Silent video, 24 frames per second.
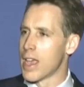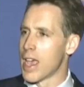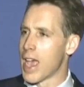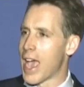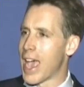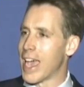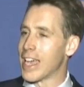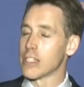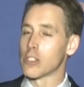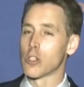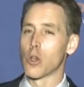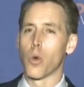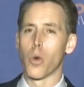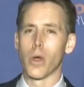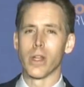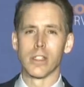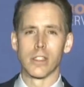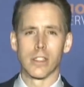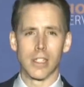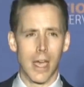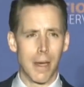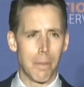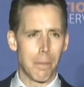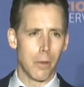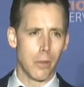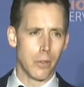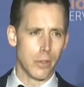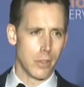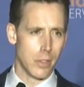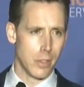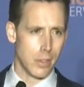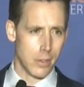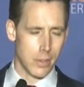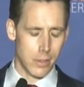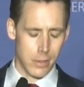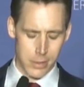has quintupled,
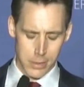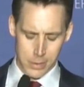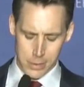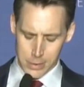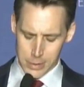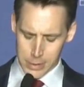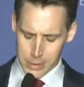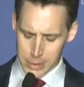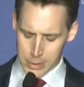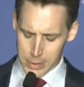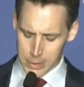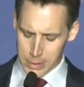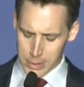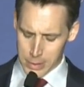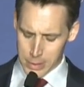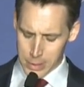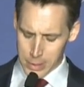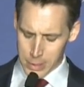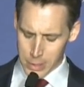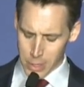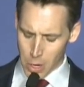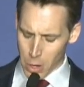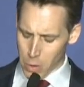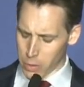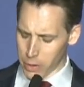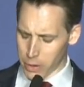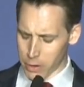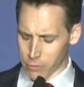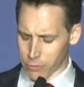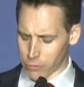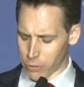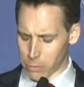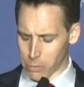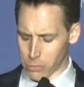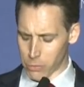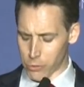going
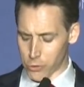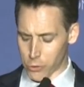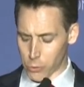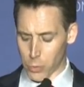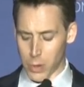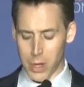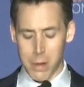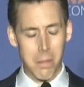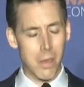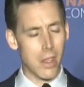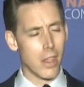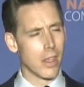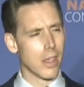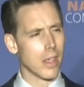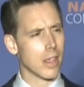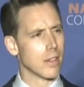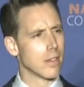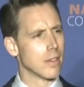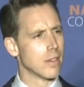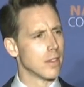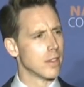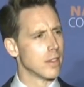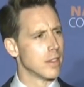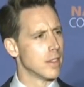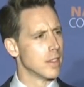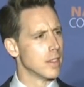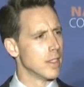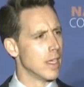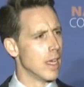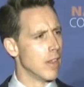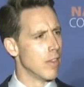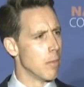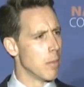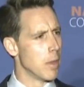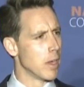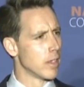from 3 million
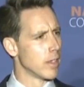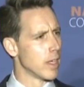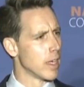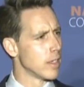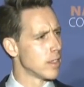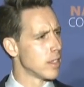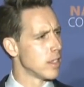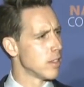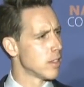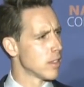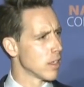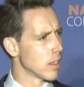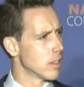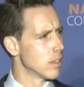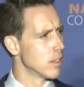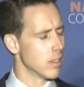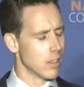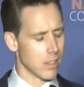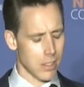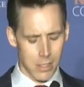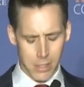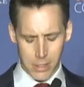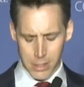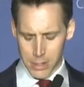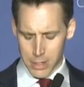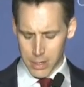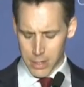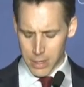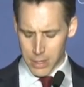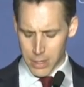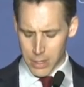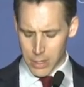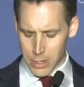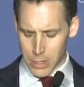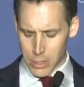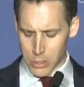in the middle 1960s
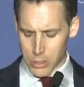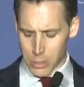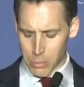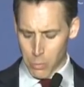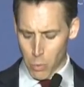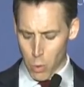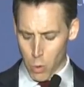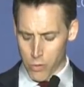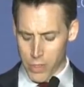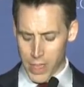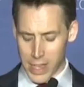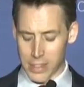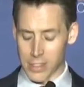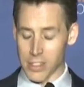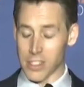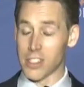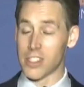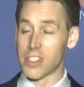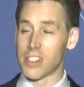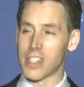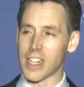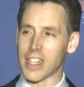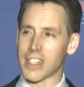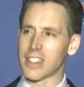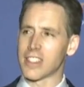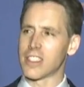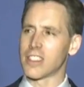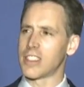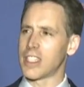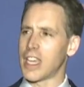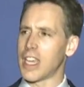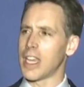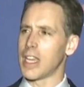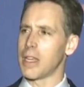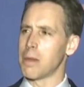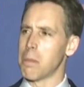to more than
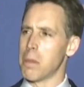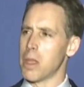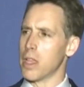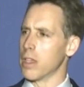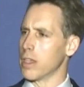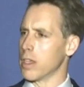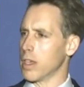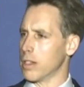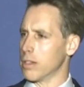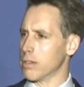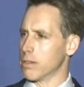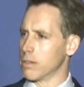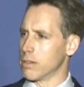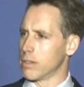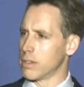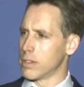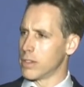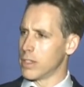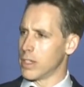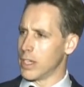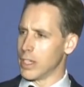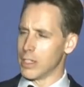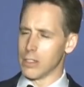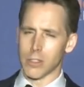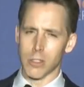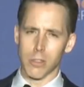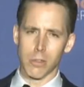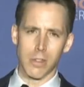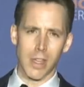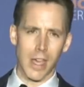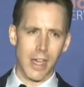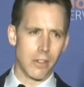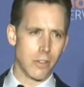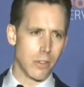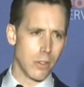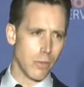16 million in
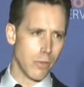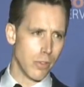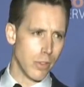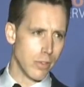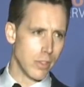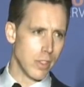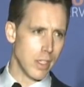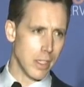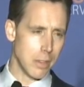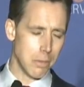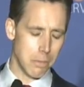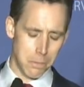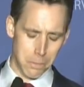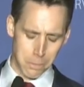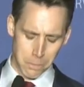2015.